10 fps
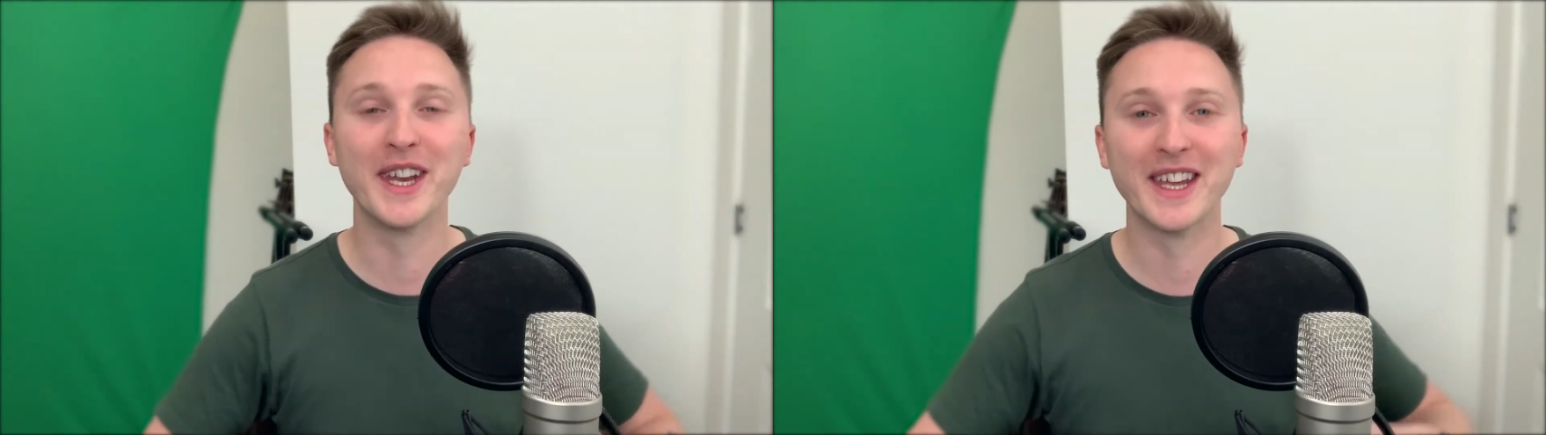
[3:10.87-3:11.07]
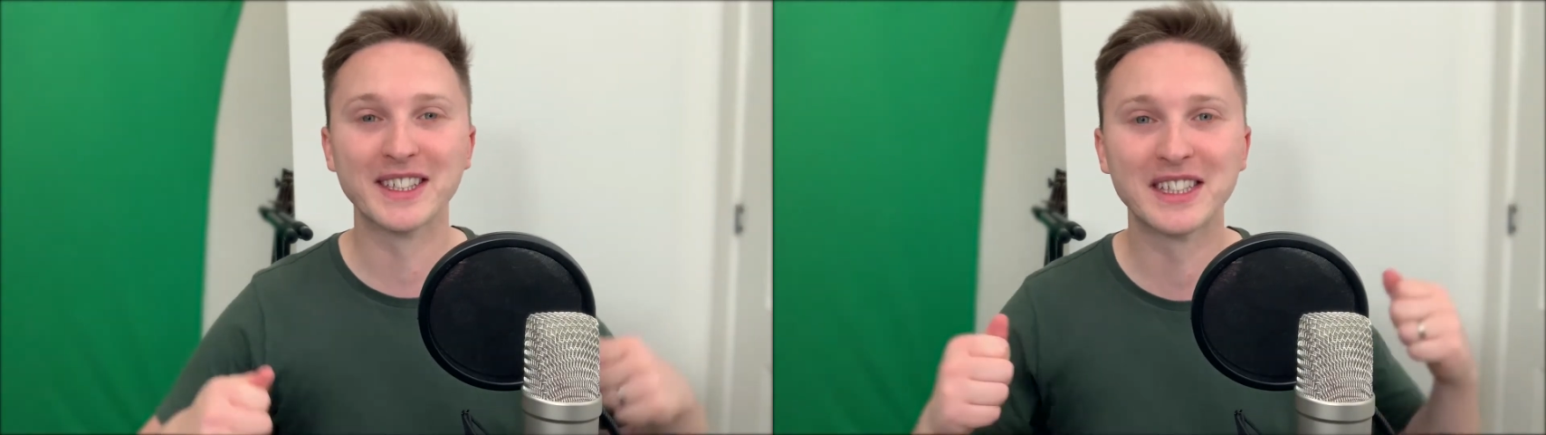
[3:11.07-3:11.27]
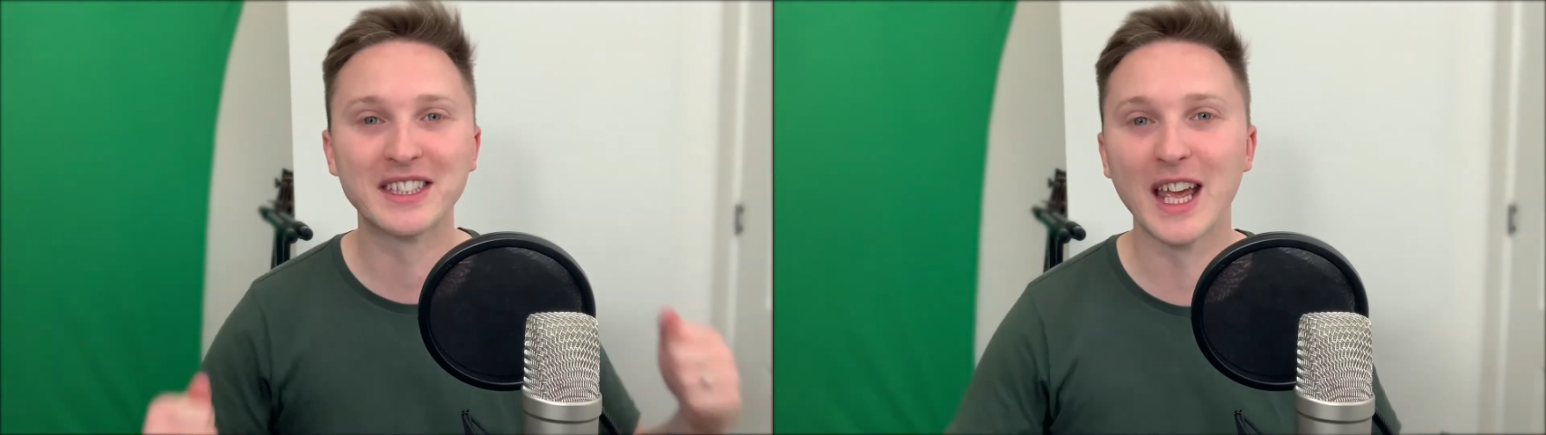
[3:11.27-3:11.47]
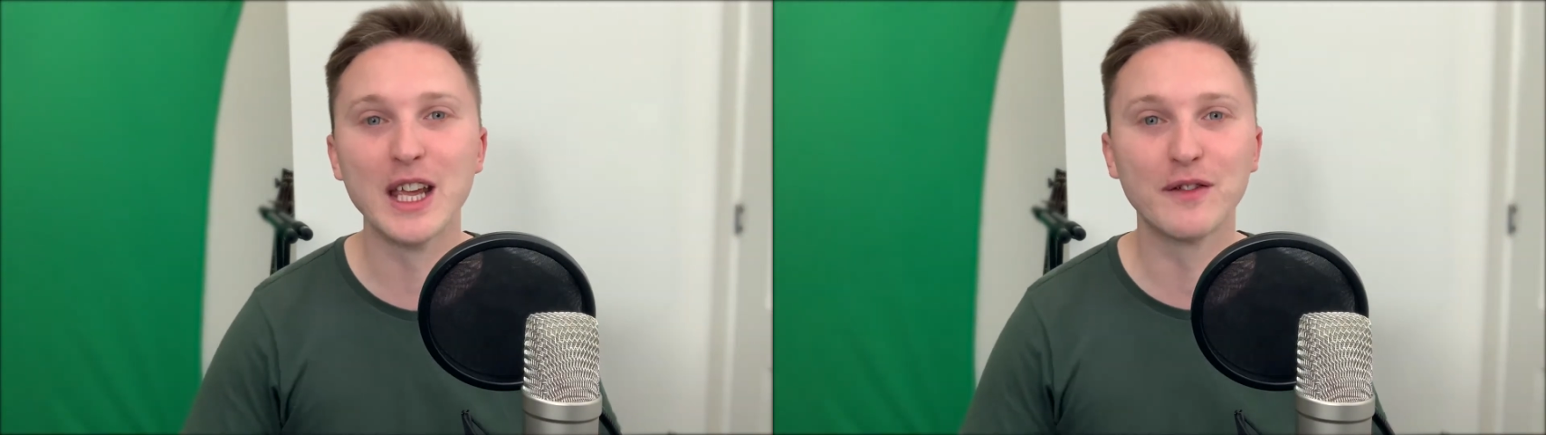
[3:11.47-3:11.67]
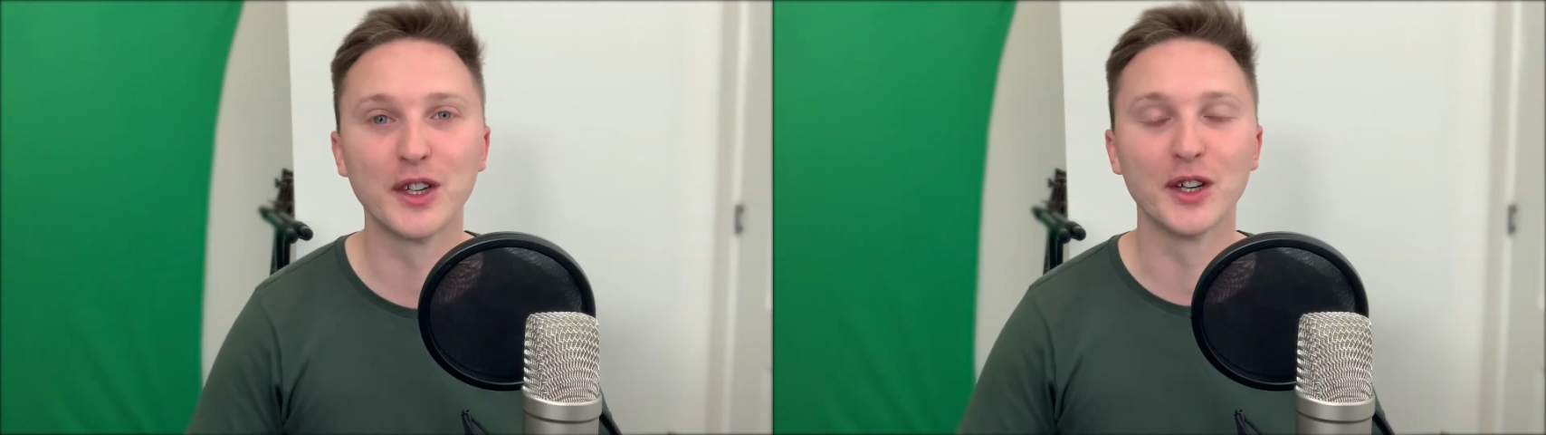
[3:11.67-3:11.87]
and He has
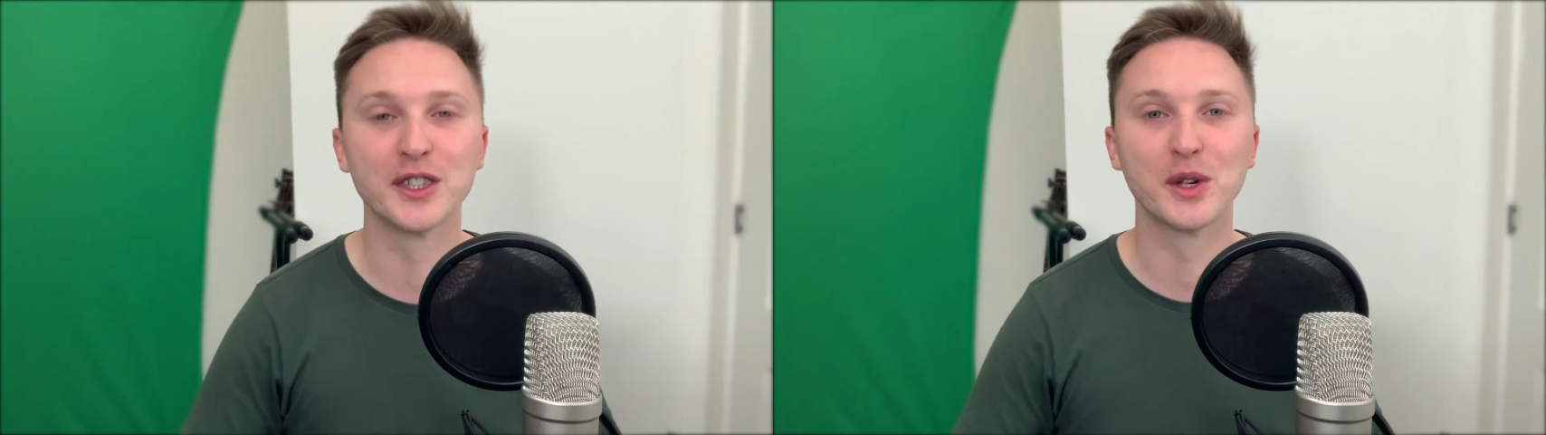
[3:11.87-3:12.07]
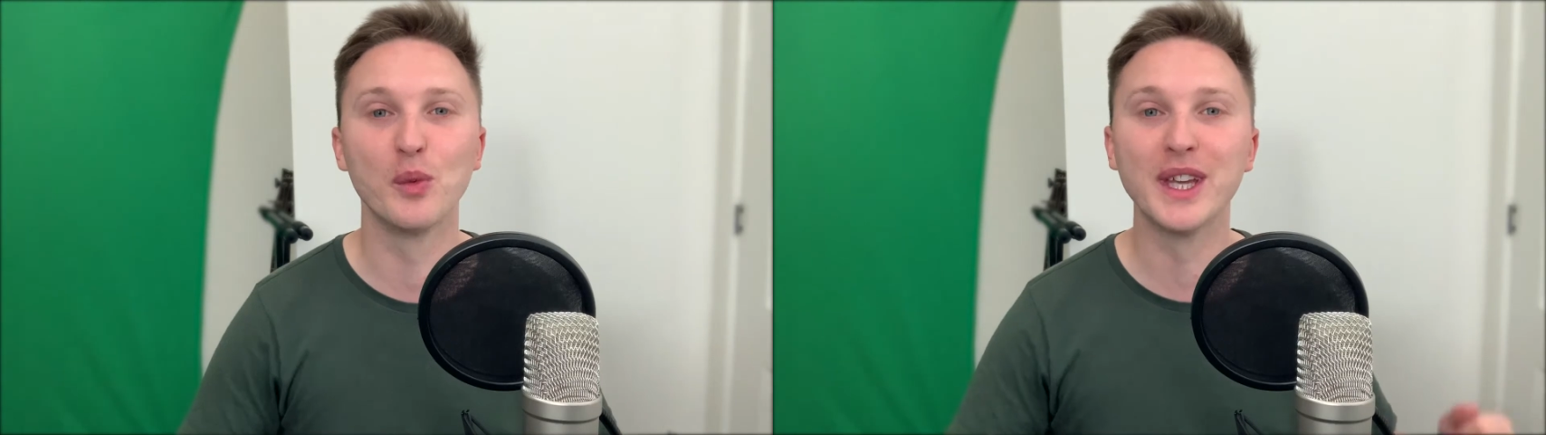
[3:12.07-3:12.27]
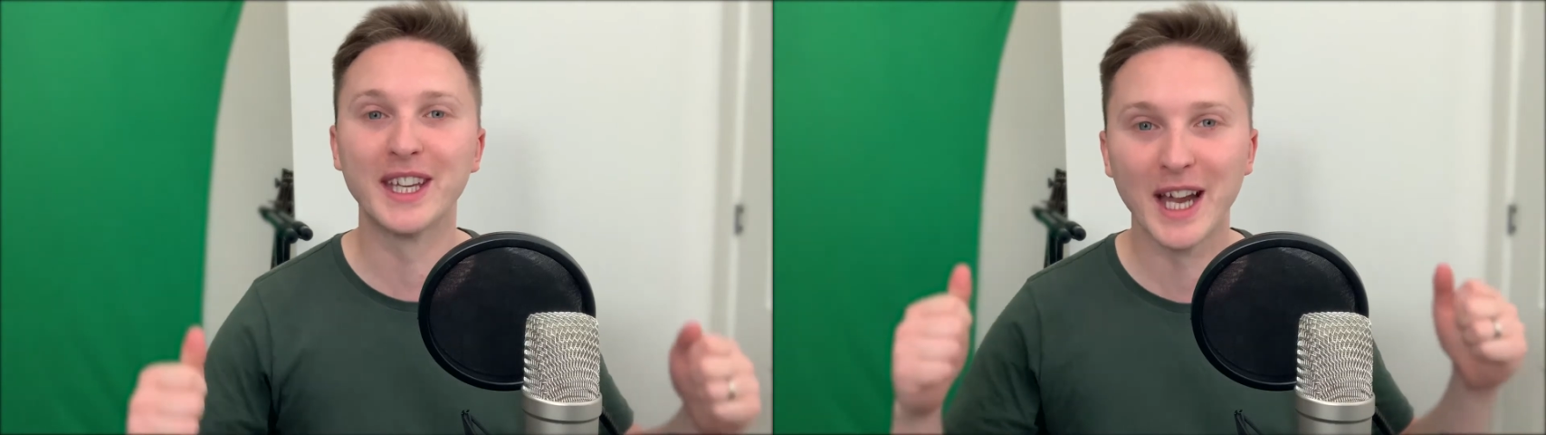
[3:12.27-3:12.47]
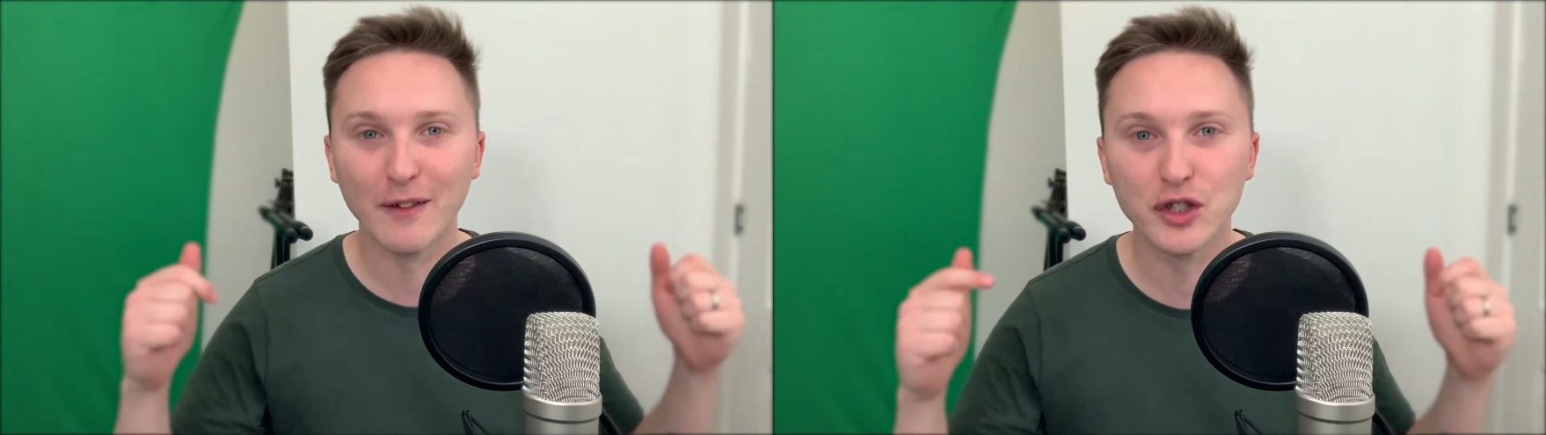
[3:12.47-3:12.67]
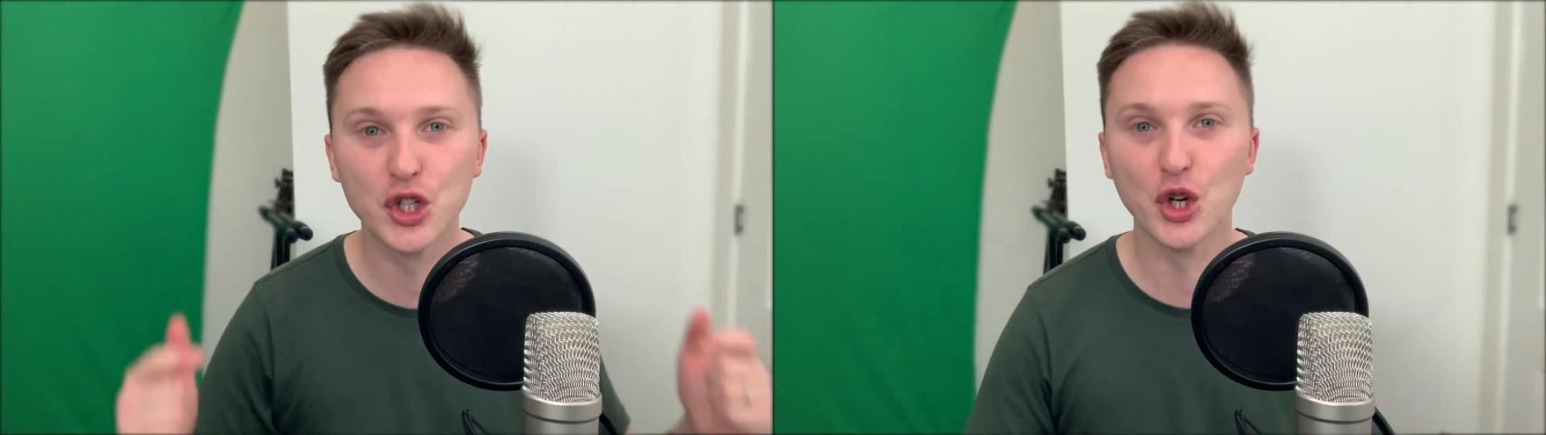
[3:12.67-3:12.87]
saved us, and we can
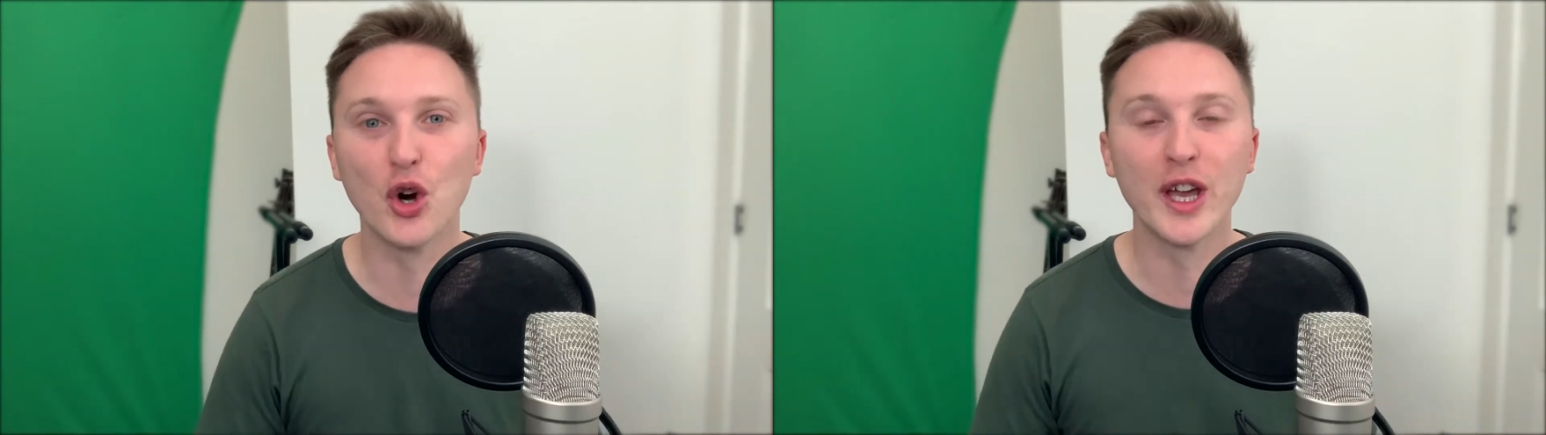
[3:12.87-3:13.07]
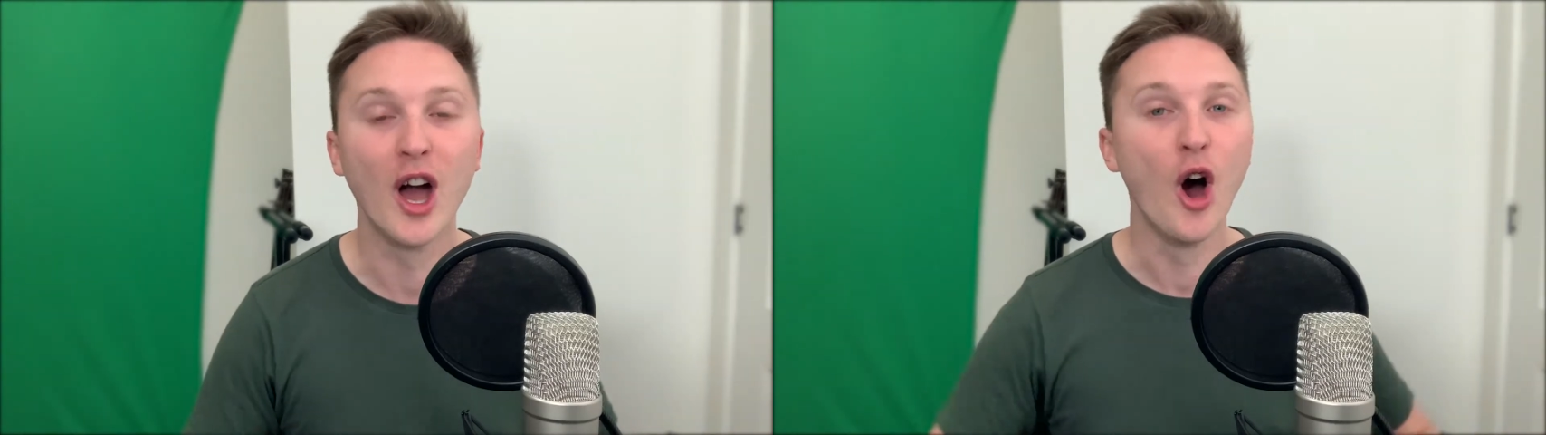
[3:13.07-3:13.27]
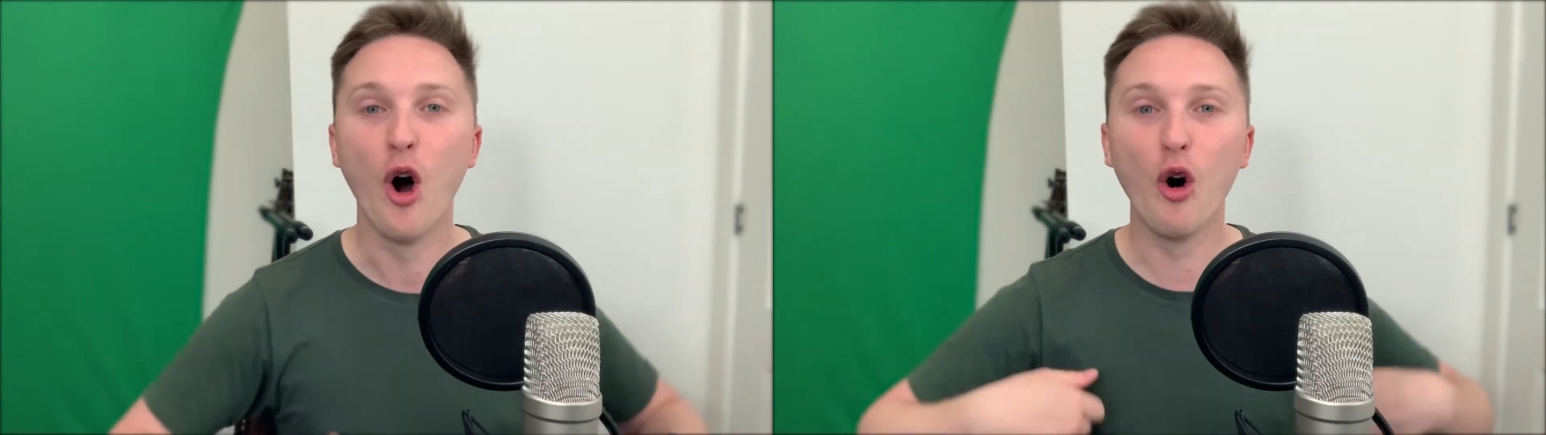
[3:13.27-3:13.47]
have joy,